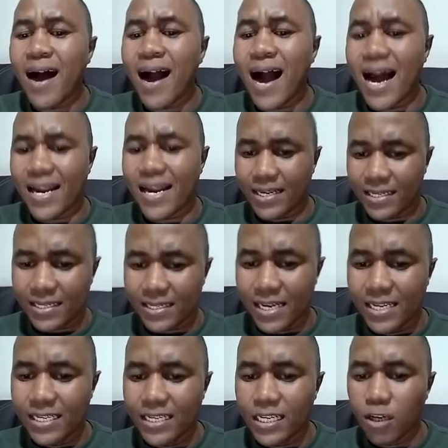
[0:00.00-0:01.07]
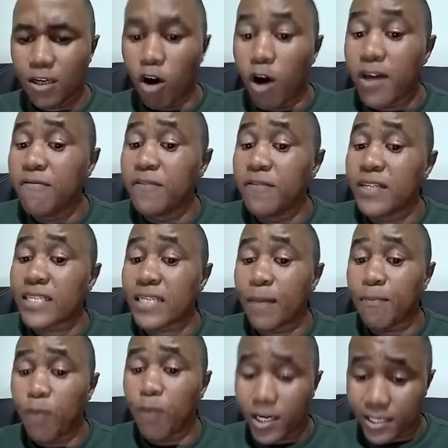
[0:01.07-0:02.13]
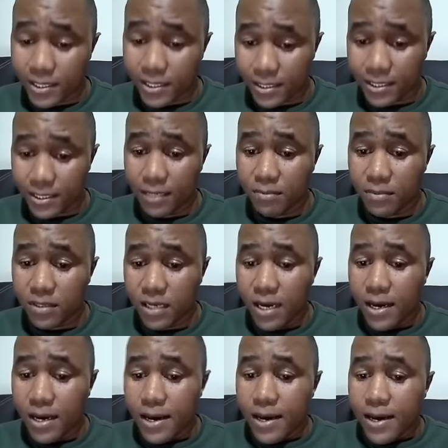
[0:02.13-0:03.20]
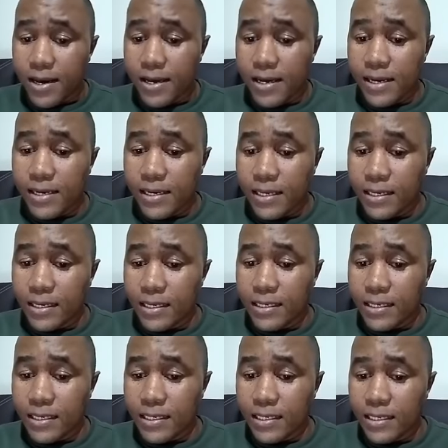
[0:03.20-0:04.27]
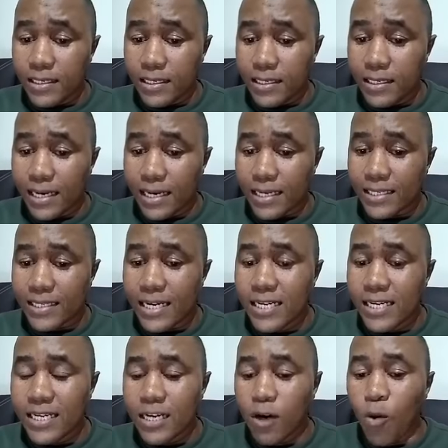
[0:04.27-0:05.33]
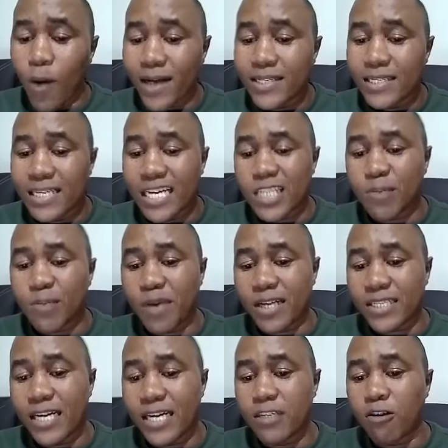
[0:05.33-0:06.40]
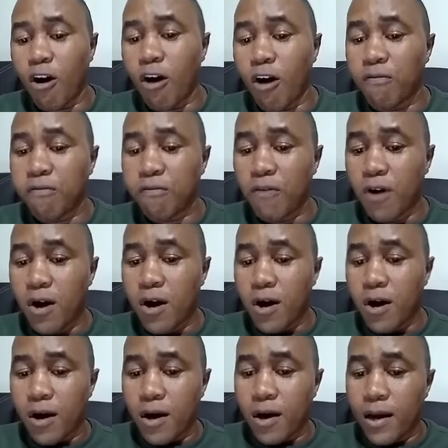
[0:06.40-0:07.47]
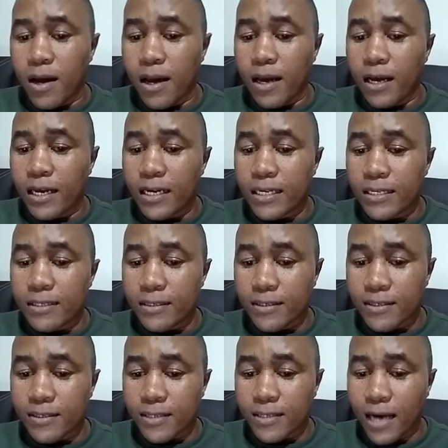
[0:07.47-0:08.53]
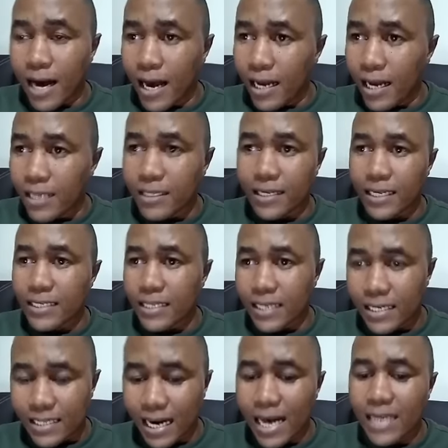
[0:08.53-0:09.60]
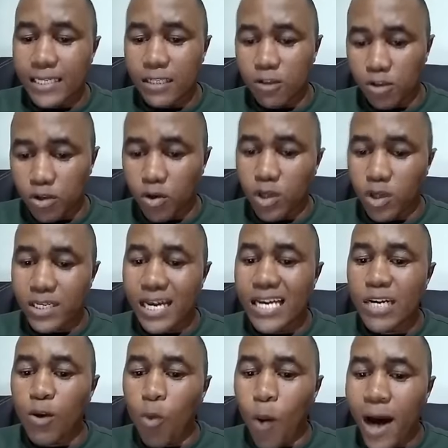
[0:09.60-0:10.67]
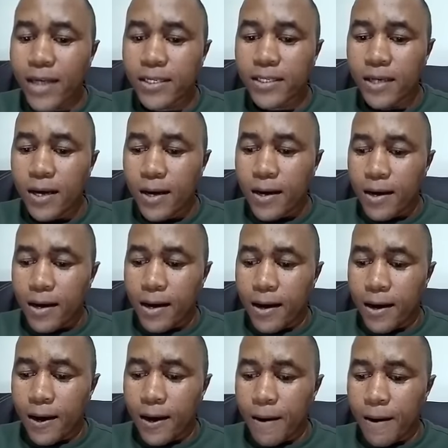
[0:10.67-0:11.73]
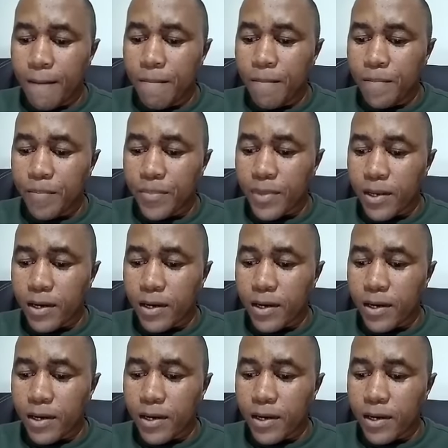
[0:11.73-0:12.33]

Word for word: understanding or even support systems in, in, in, in, in understanding what is expected of a child, raising a child, and so forth, and what um,